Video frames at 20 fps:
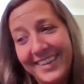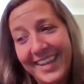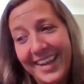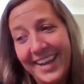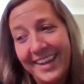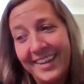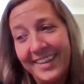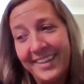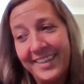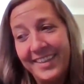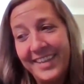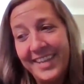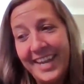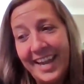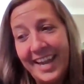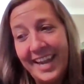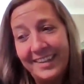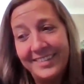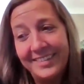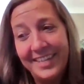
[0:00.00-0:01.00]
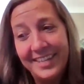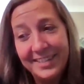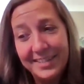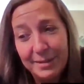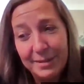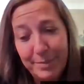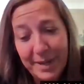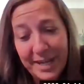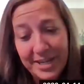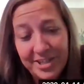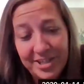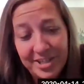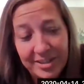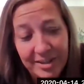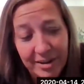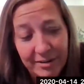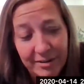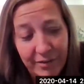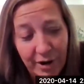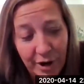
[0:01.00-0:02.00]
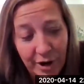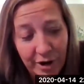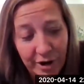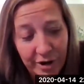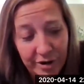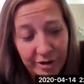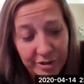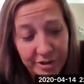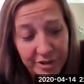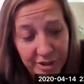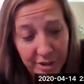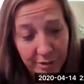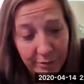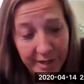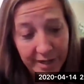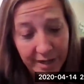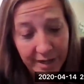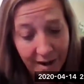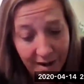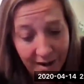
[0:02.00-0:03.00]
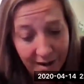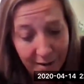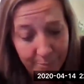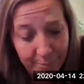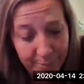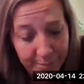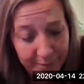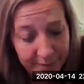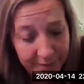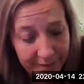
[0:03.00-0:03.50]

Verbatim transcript: and the anticipation of her showing up